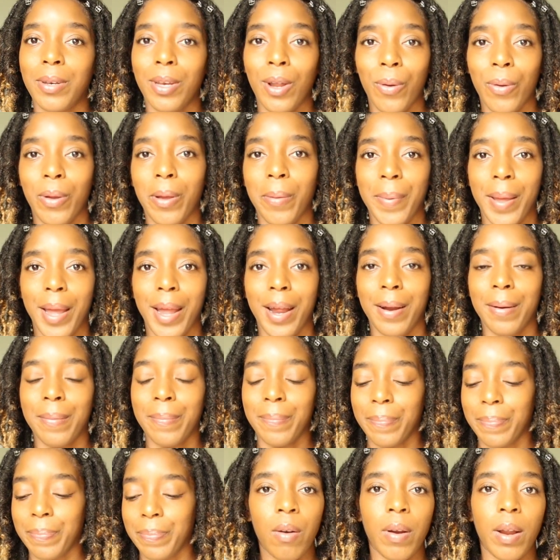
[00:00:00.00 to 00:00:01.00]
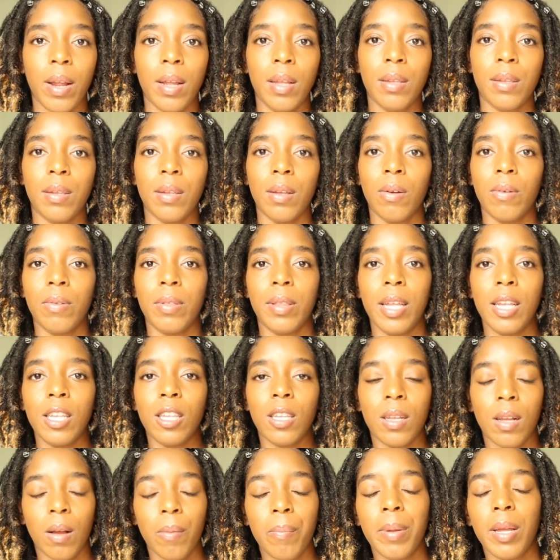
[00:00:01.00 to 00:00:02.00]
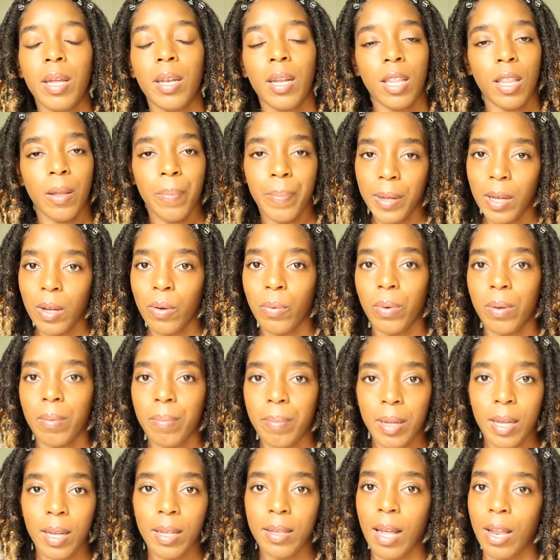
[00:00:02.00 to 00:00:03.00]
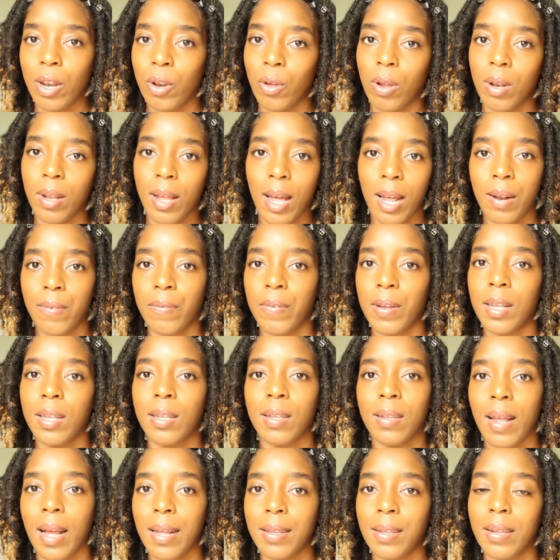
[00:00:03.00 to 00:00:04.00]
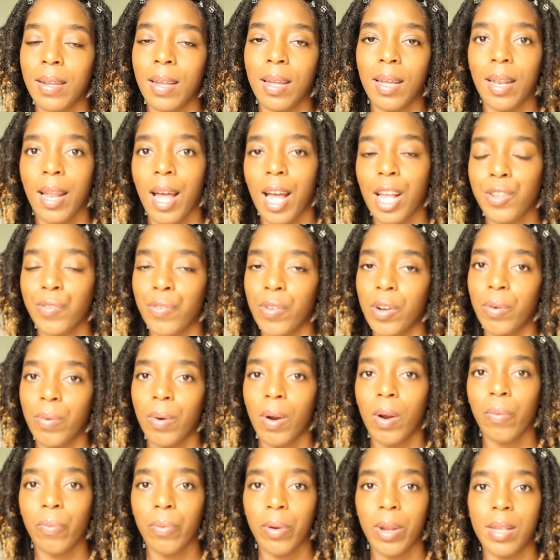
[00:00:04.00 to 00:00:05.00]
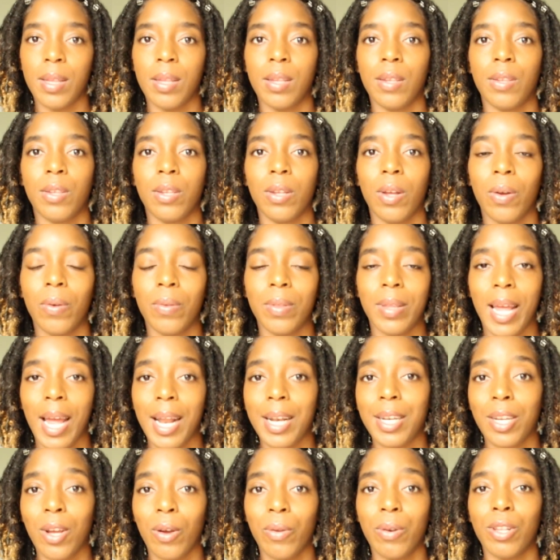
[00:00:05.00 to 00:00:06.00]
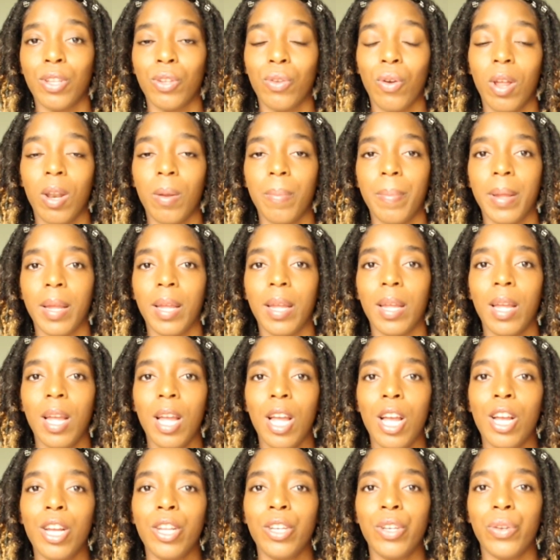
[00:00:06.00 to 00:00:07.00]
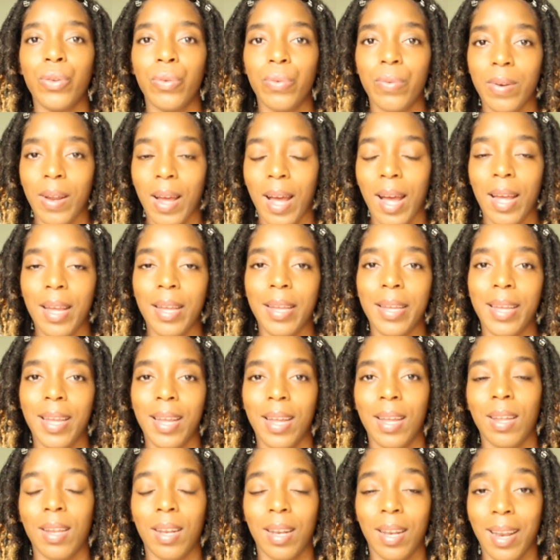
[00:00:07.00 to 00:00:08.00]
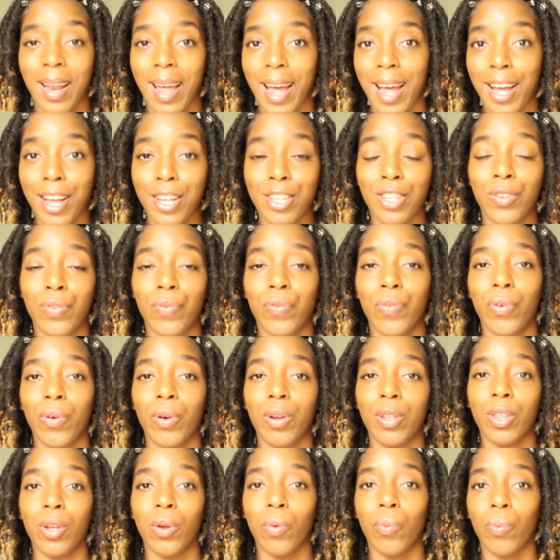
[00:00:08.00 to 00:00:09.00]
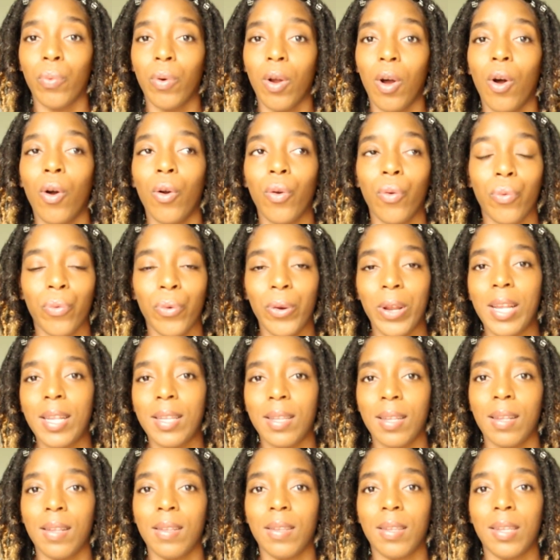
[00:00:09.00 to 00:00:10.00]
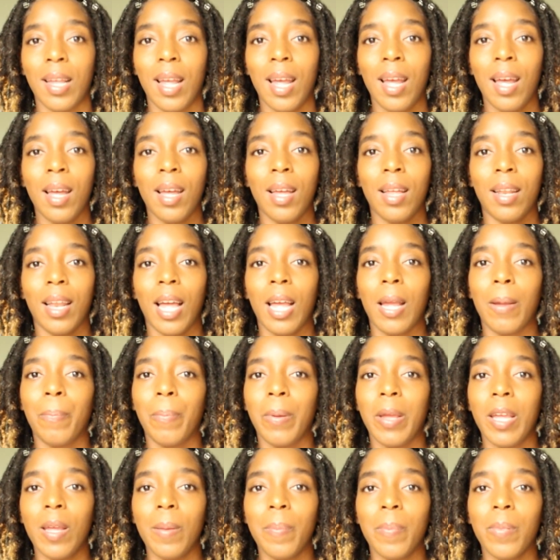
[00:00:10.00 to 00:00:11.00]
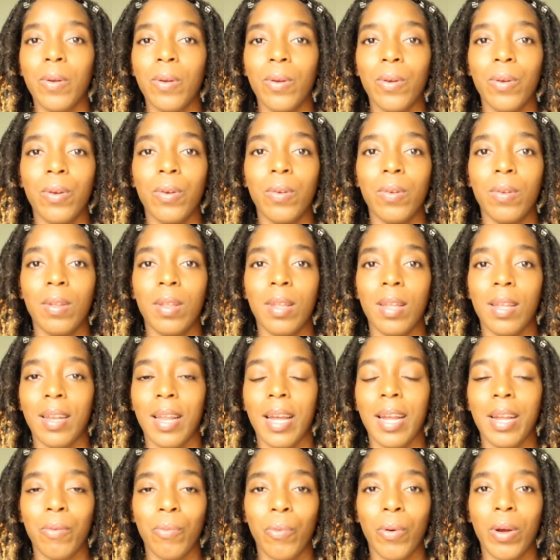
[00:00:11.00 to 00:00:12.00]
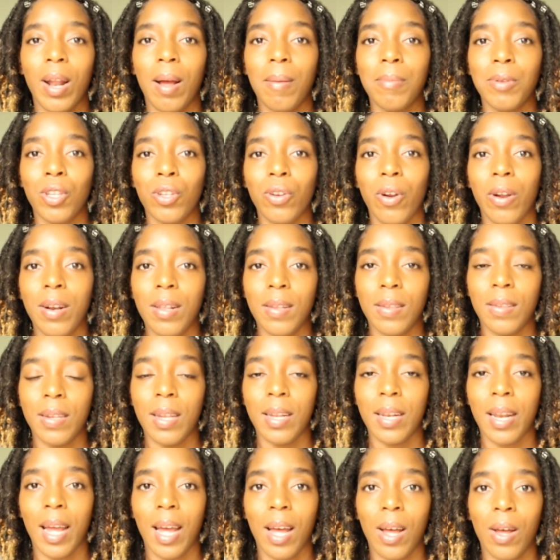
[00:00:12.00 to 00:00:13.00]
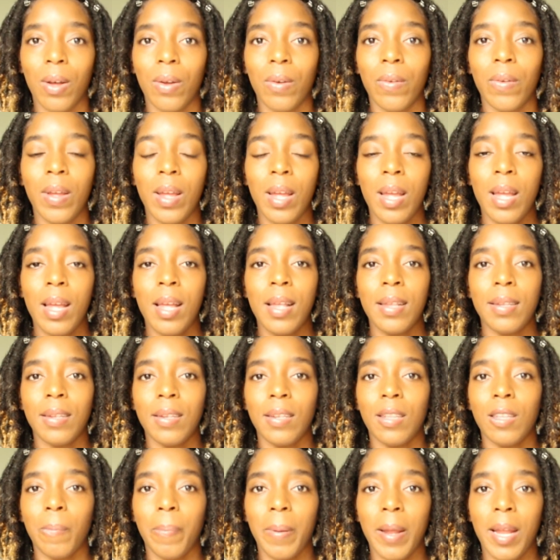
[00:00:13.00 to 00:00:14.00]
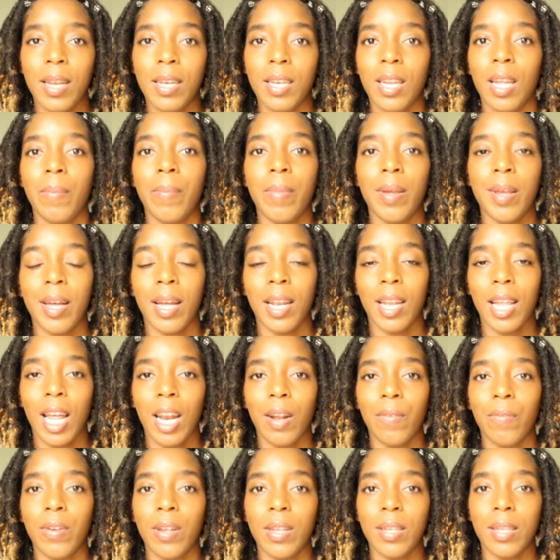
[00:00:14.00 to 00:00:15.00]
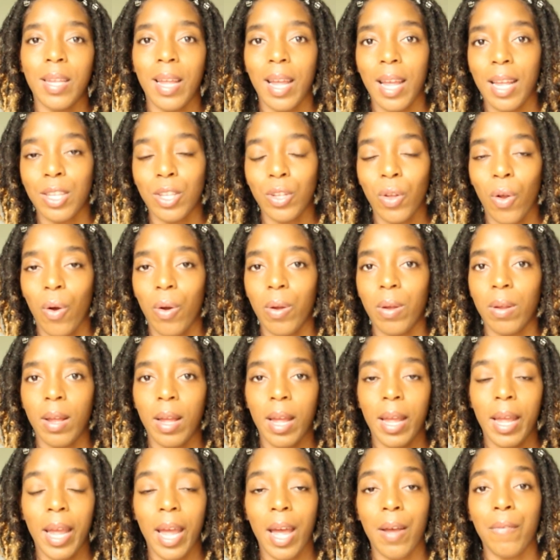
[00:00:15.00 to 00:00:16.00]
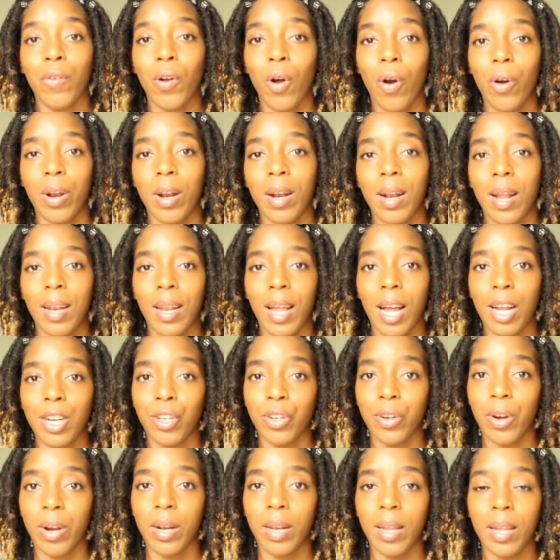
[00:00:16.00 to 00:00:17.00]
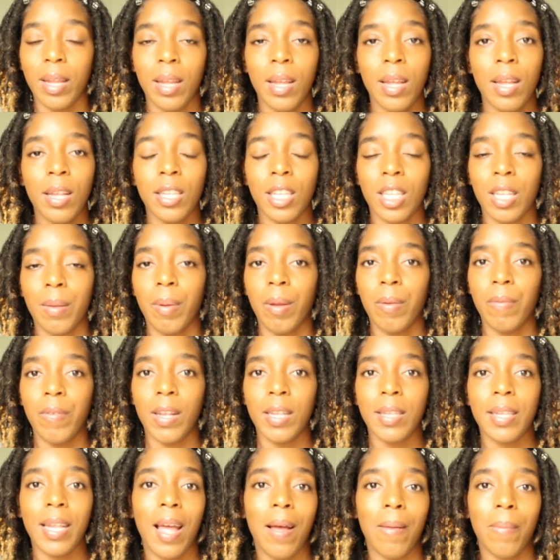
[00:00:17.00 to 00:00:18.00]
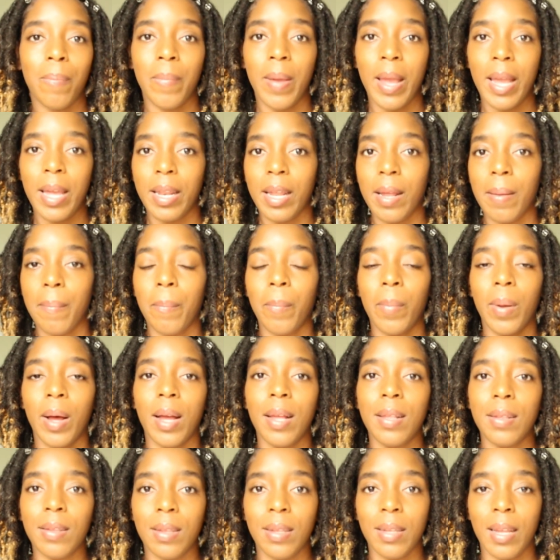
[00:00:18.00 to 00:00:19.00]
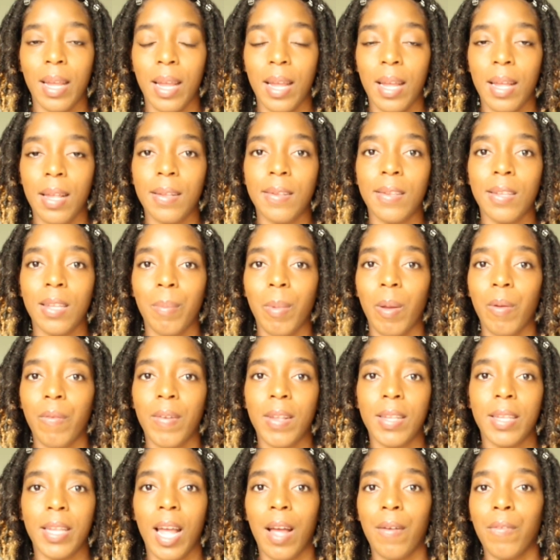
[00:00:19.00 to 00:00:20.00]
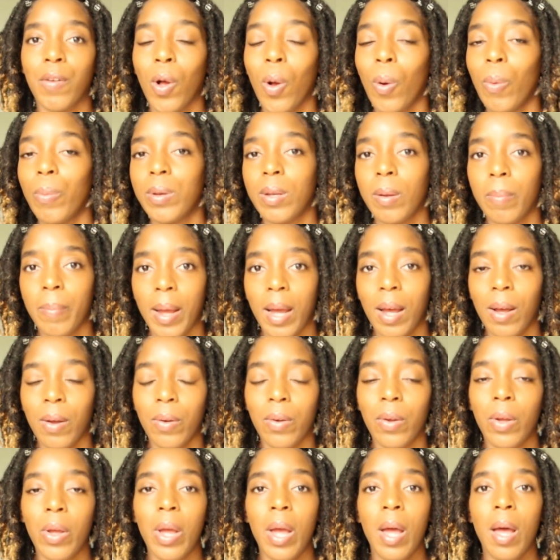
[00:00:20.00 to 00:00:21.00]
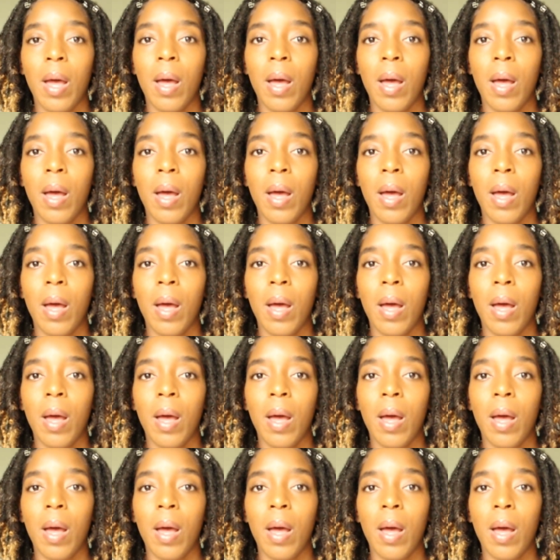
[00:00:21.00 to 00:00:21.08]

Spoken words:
Don't compare. All right, so this is gonna be another big one, because I know a lot of us like to get locks for the wrong reasons. So that don't is going to be, do not get locks for the wrong reasons. Like people, like what I'm starting to see now since the pandemic, a lot of us have gone on our lock journey. Some of us have made it months, and some of us have combed them out.